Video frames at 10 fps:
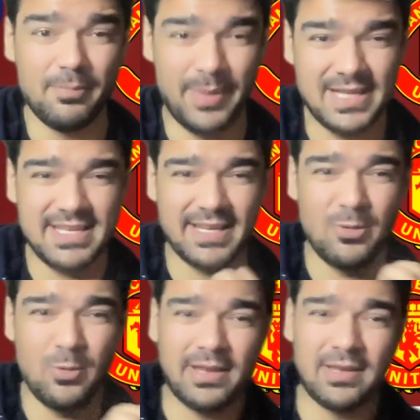
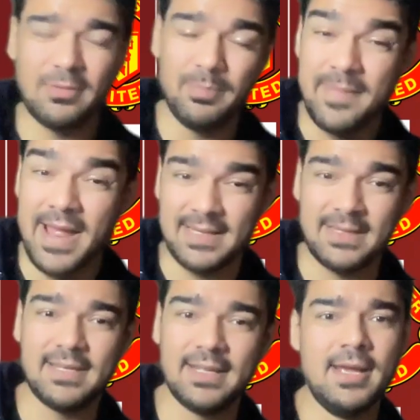basically when
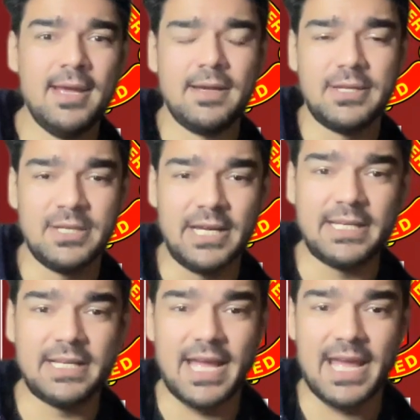meant
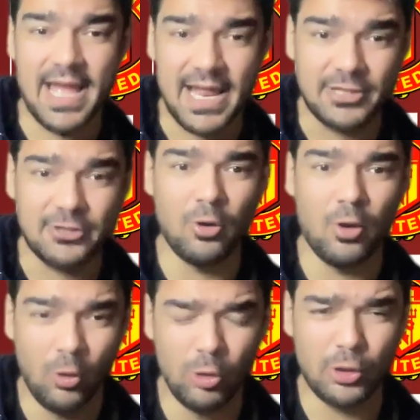United had to
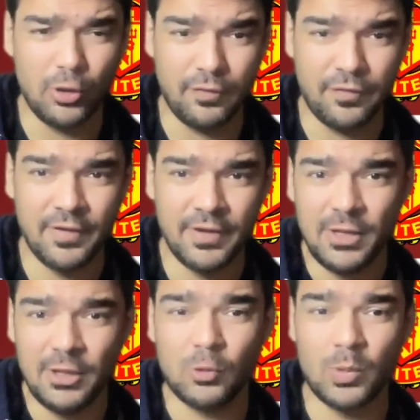hold off
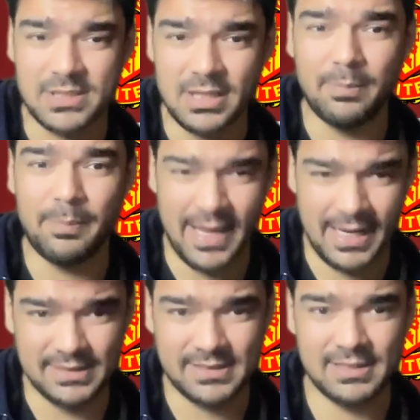Crystal
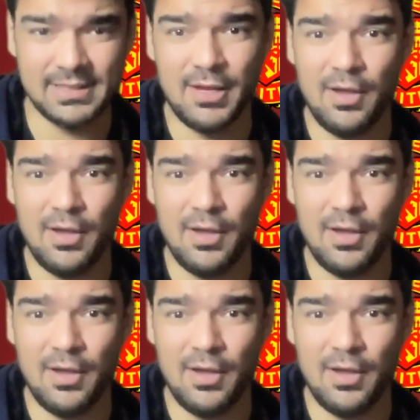Palace